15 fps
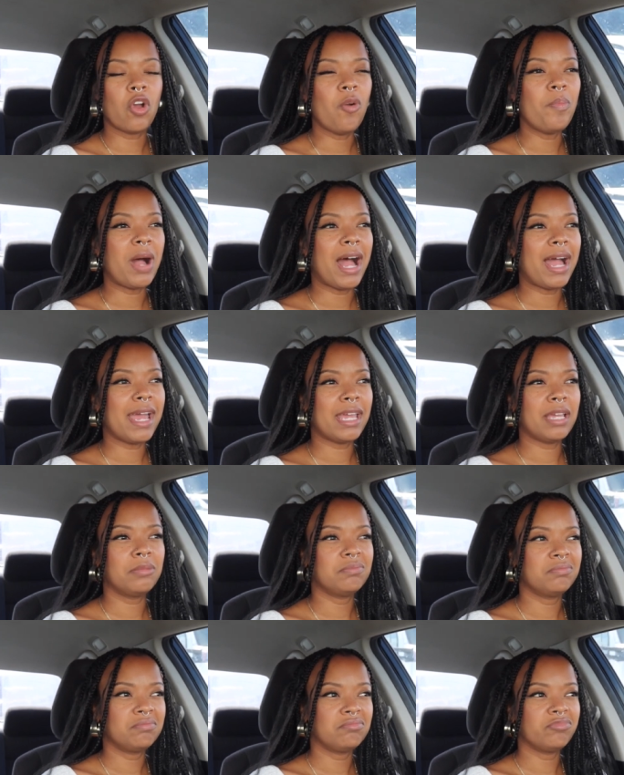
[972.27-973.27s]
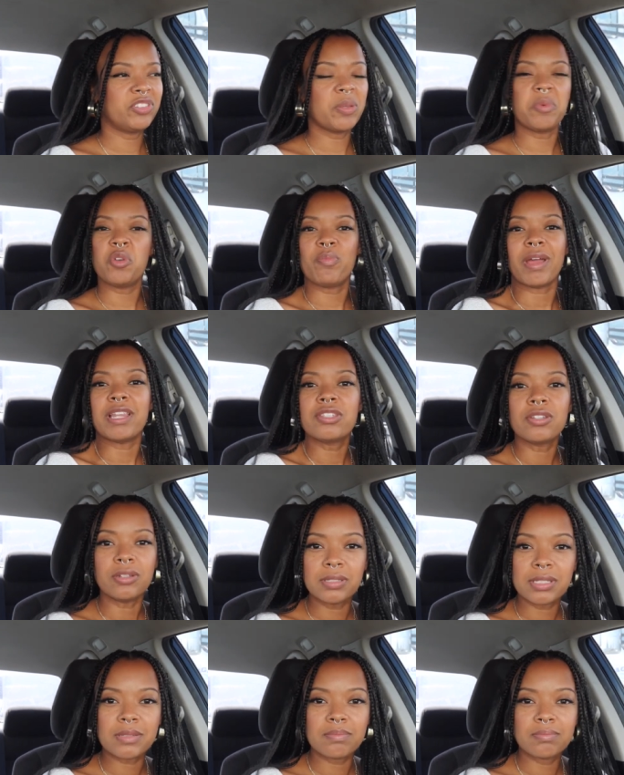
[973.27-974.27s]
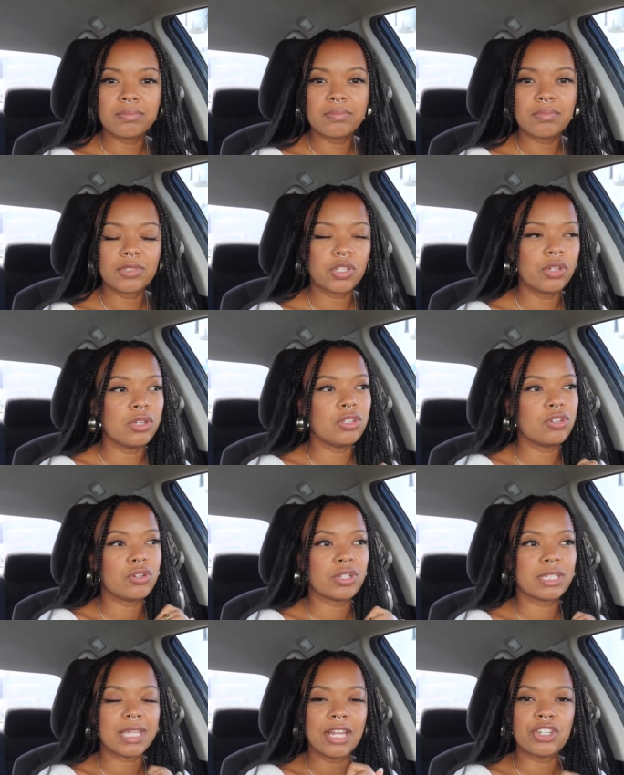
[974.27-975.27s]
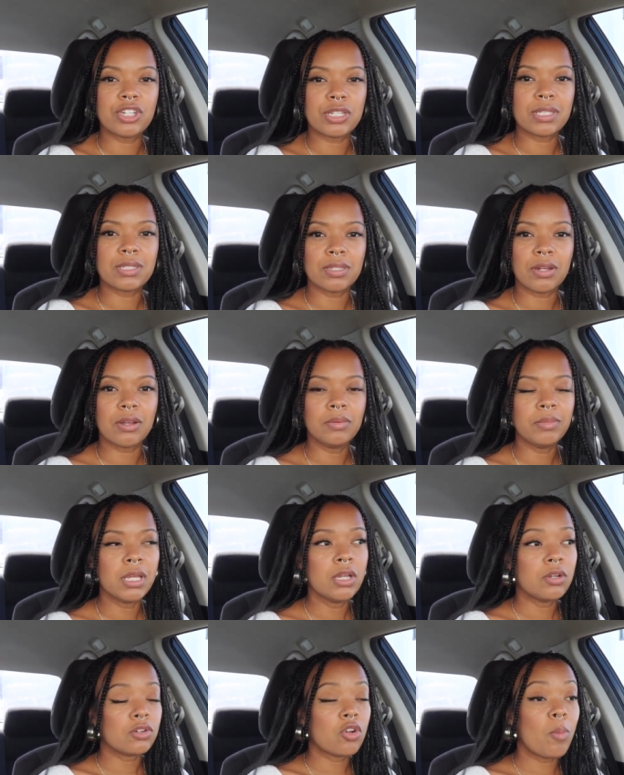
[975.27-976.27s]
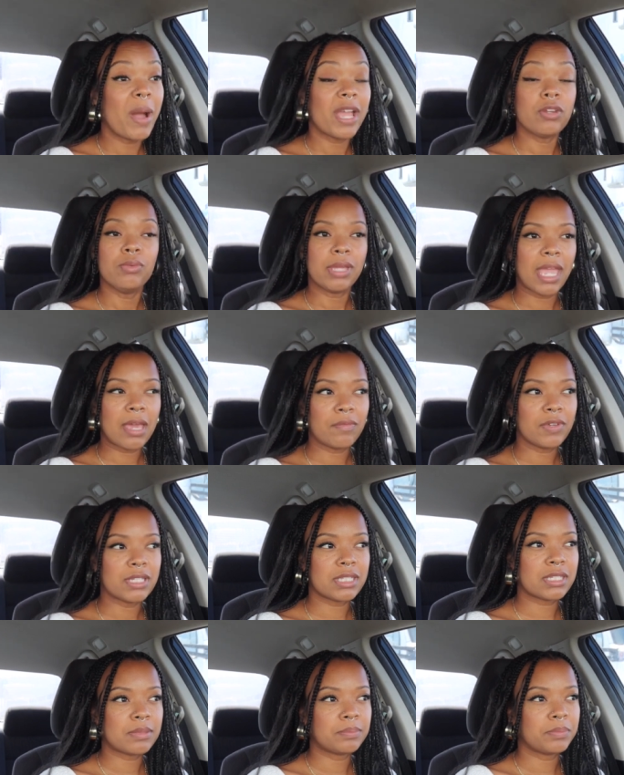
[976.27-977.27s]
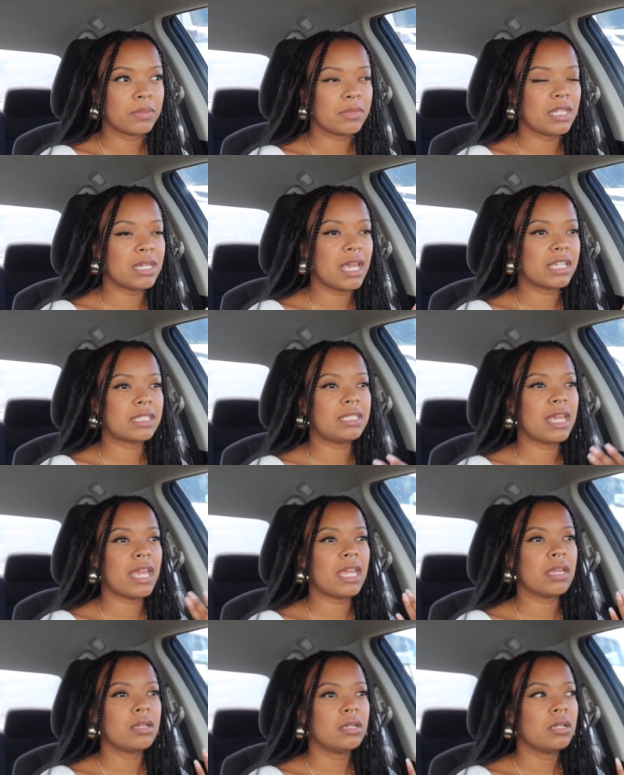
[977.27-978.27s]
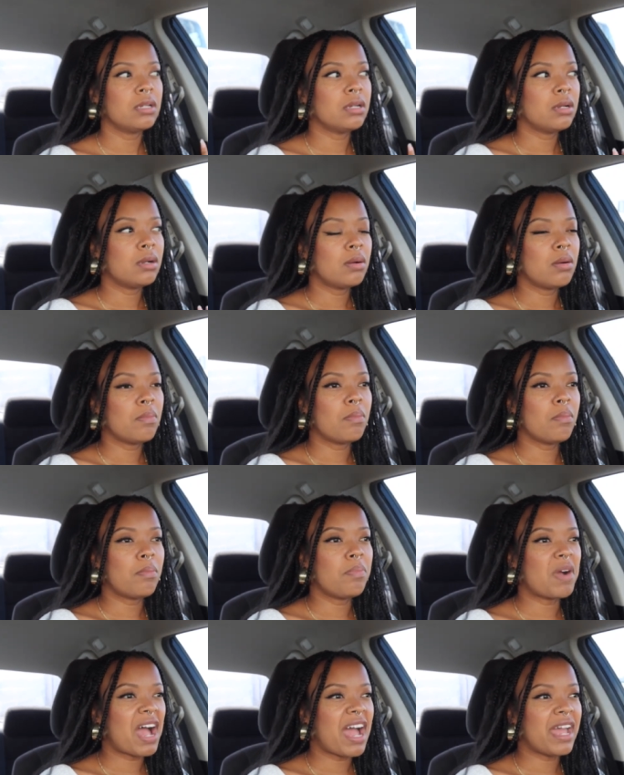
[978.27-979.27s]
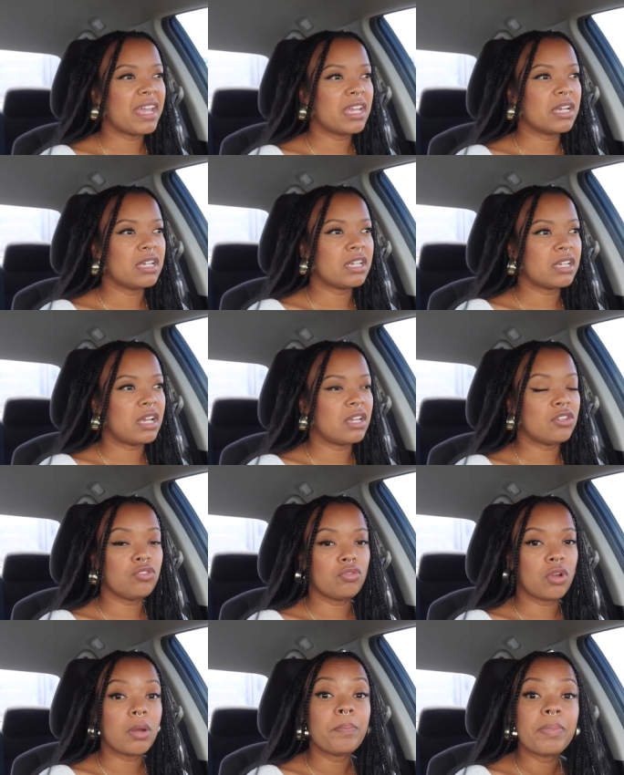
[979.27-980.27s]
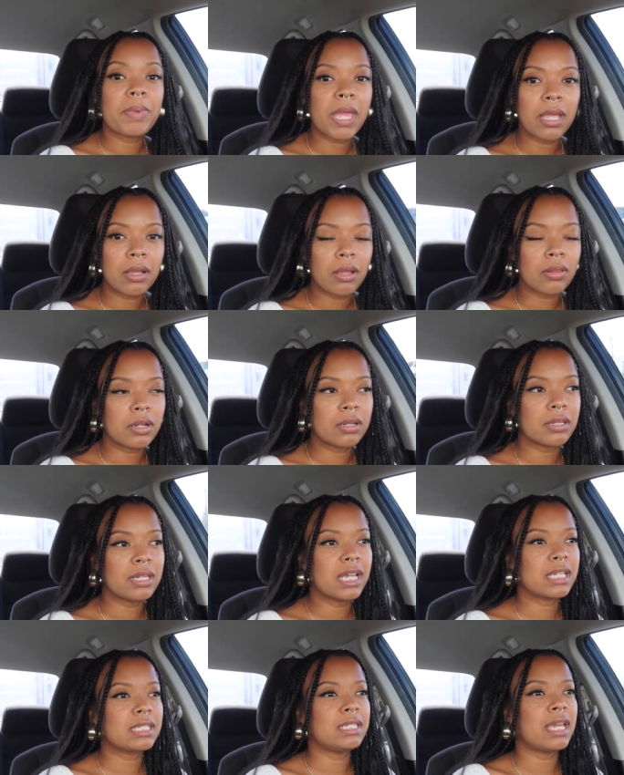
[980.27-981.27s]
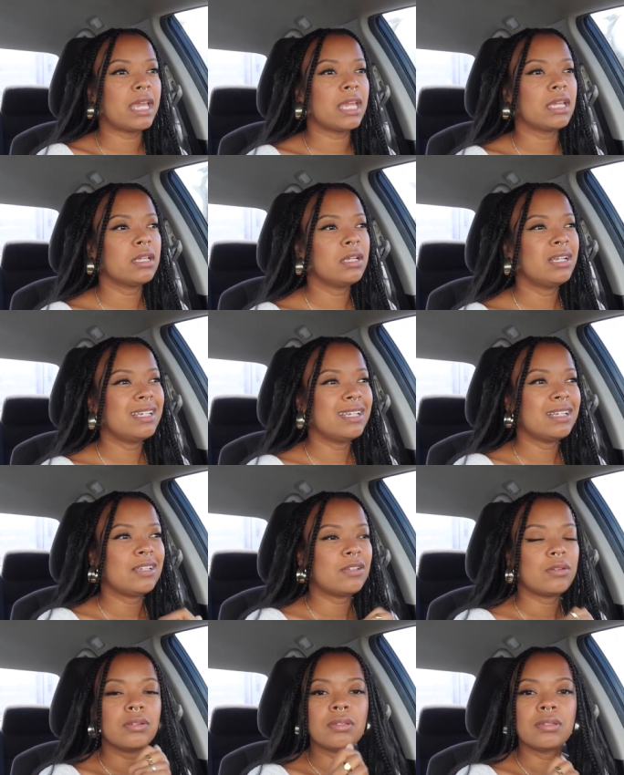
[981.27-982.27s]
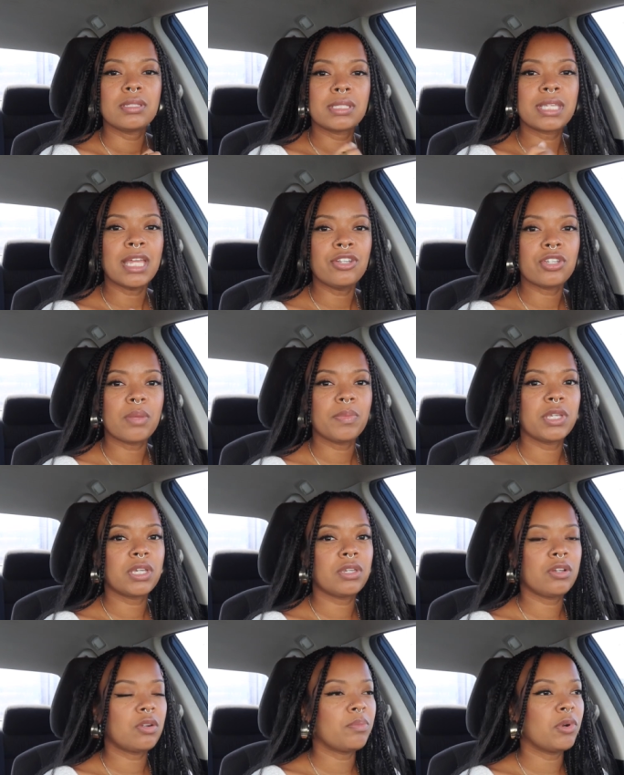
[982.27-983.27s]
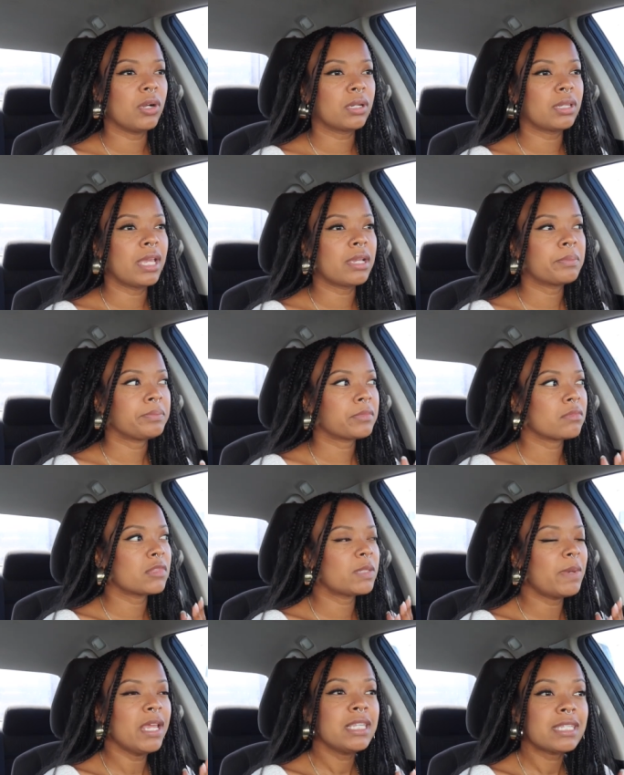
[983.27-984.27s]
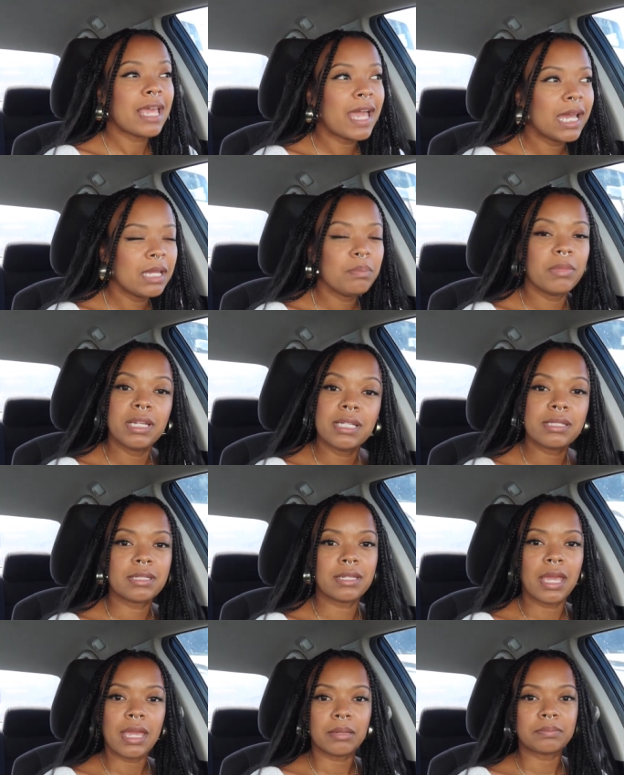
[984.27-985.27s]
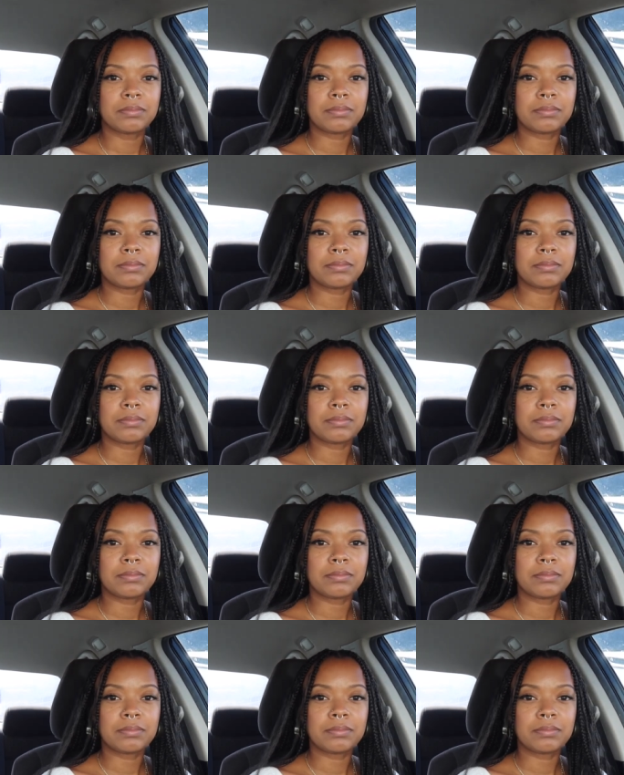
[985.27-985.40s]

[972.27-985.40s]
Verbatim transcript: Go buy some new pencils so you can do your sketches, you know? Go buy a new canvas. The next day, buy a, a new paint color. The next day, sketch something in your book. Like, spend 10 minutes a day.